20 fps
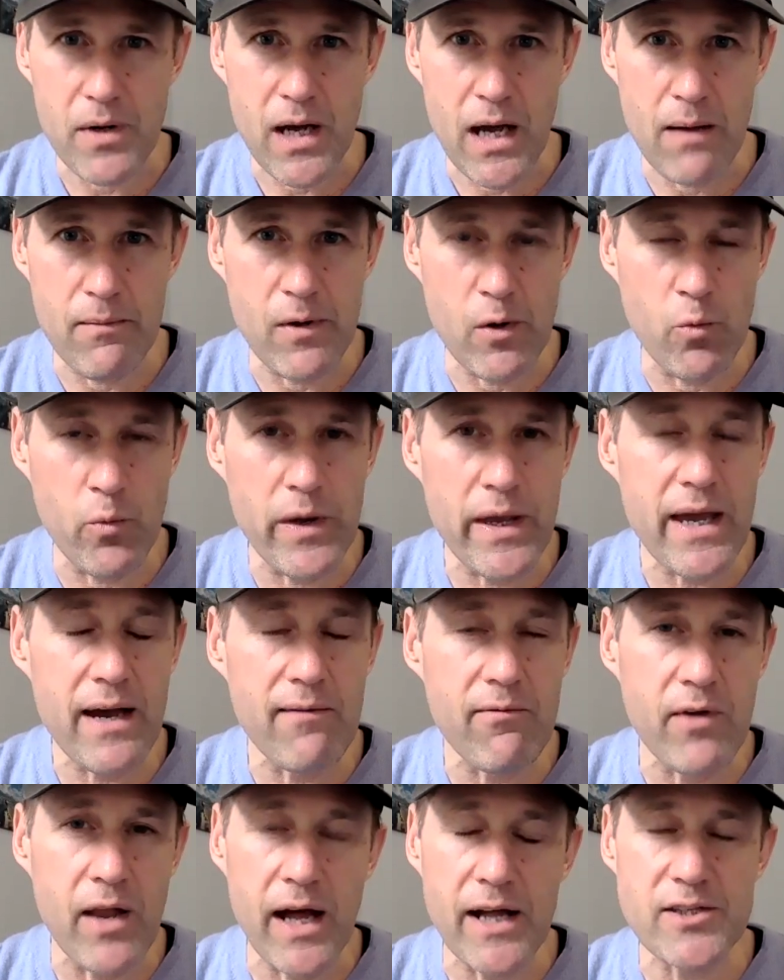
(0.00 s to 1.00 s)
I mean, we
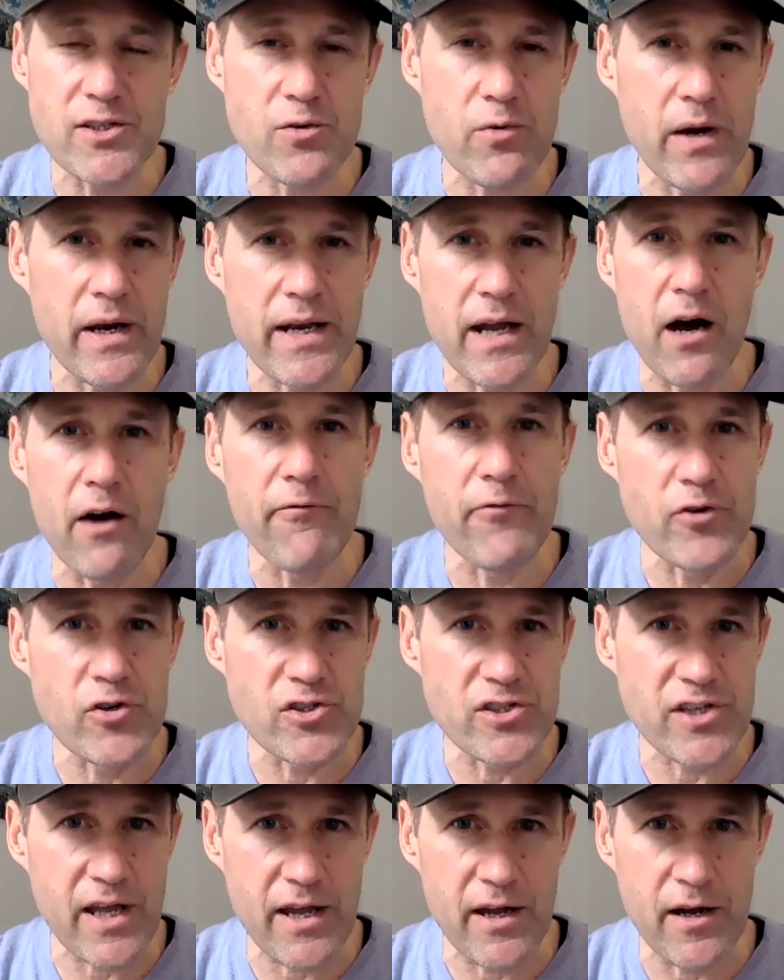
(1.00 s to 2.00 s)
have lots right now for
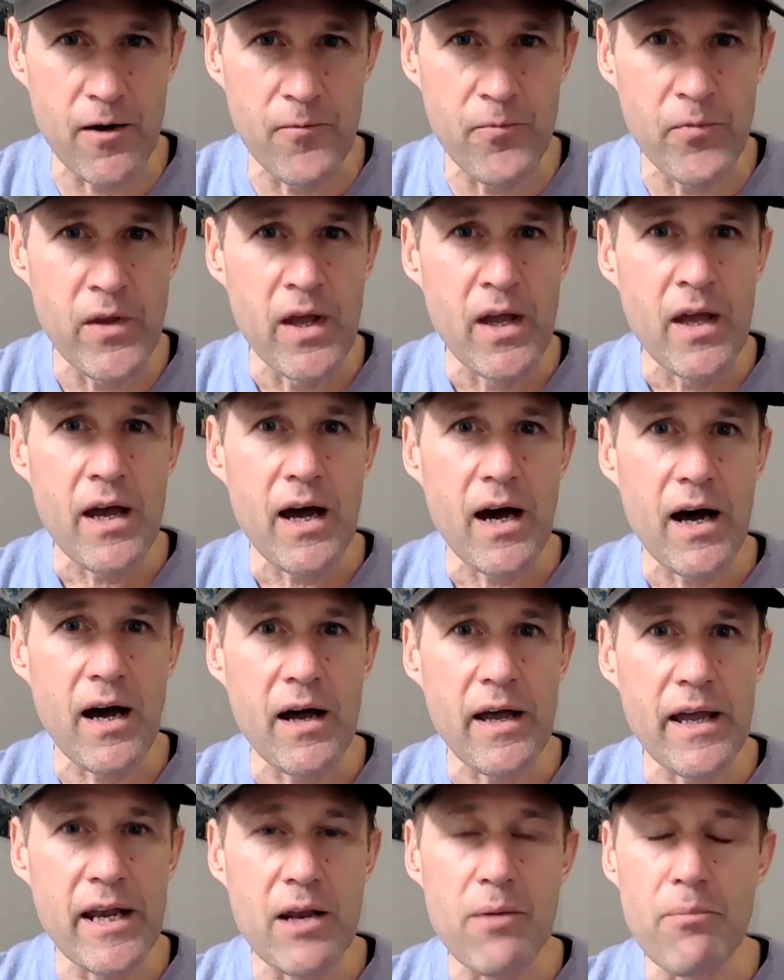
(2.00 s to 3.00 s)
sale
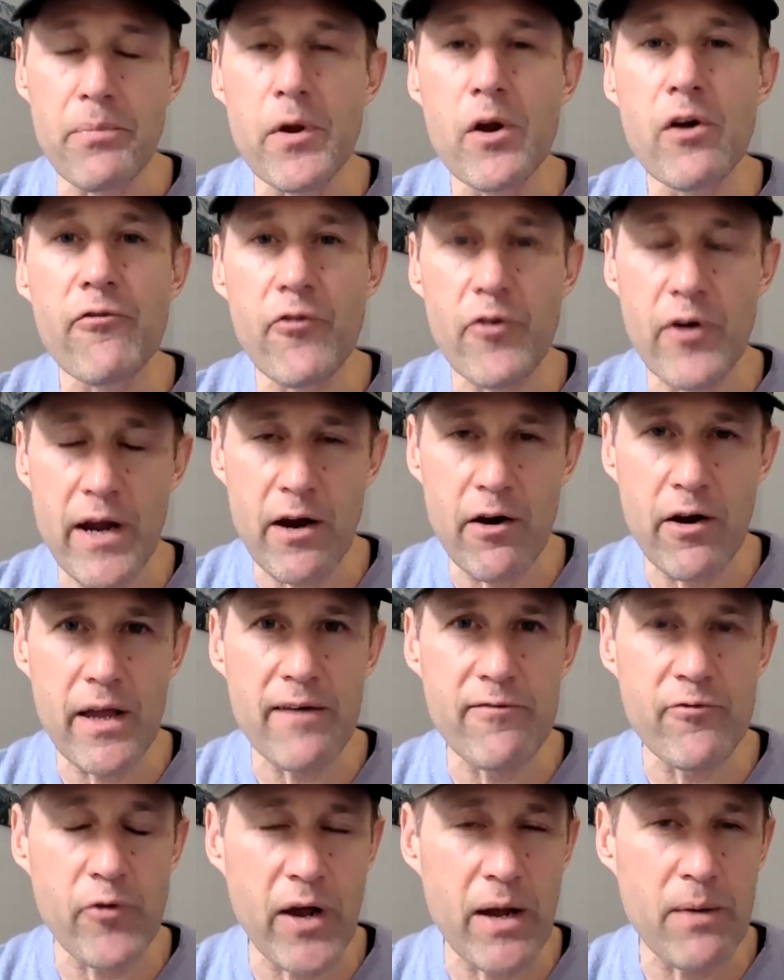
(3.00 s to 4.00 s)
in a beautiful area
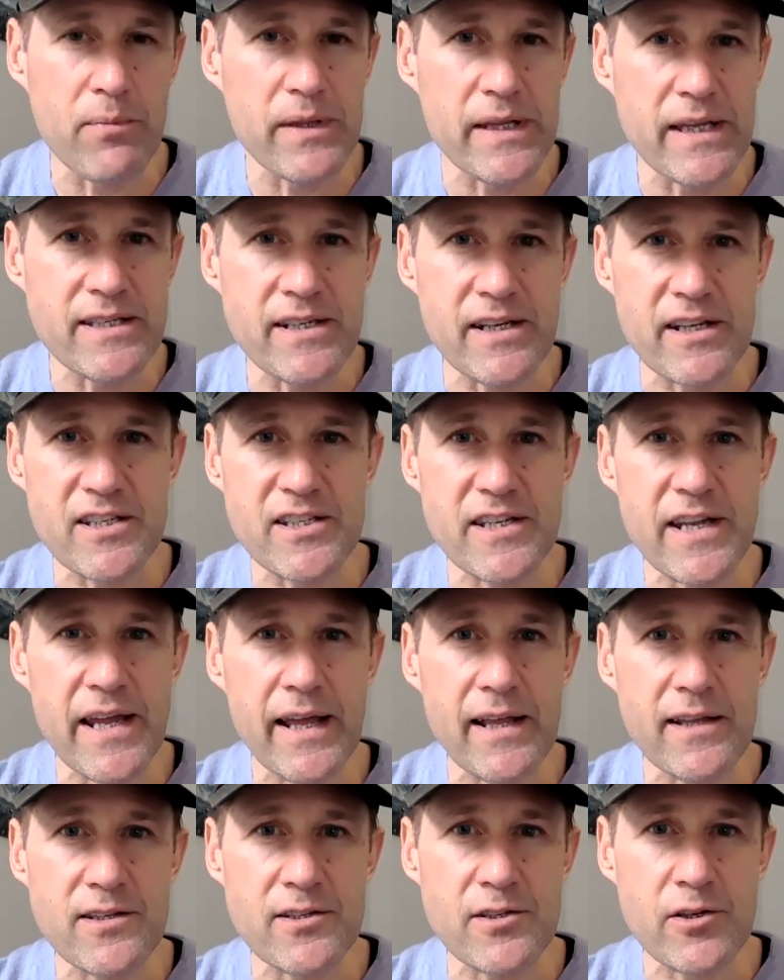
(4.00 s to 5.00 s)
of Grand Belize
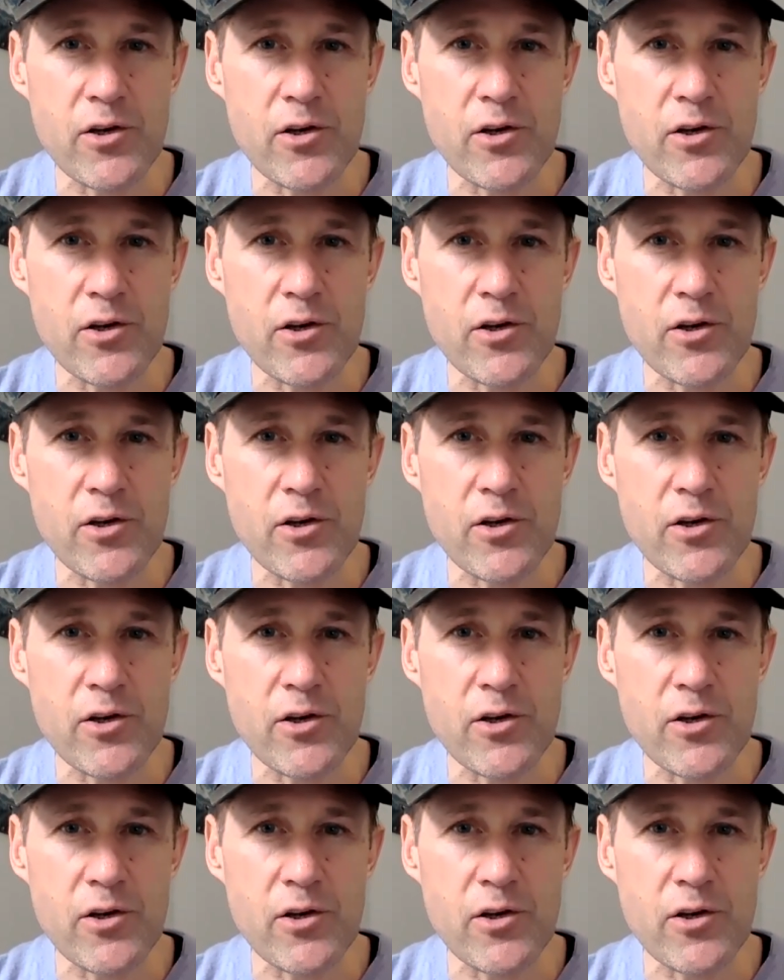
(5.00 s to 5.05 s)
Estates.